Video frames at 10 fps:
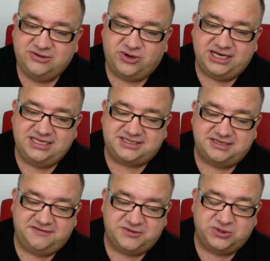Right,
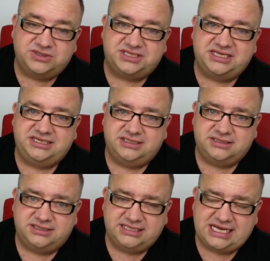listen, if I don't see you
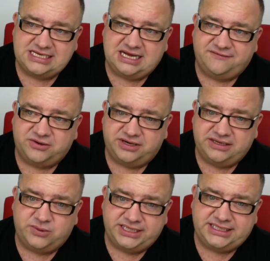again, have a
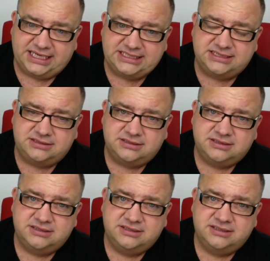great weekend.
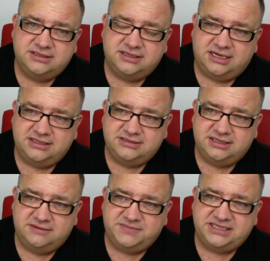
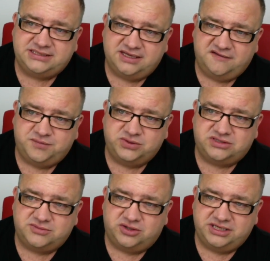And be safe, put
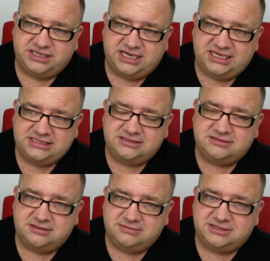some on it, guys.
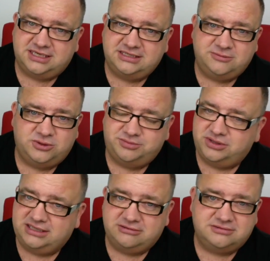You know what I'm saying? You won't
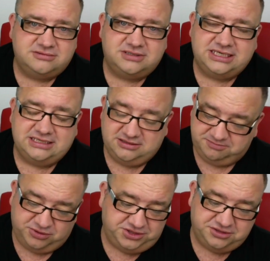pull out, right? And
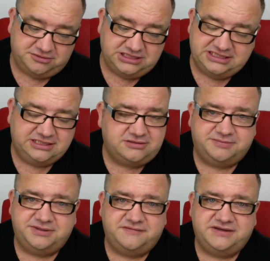plus you don't want your dick
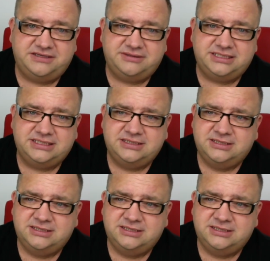dropping off anyway.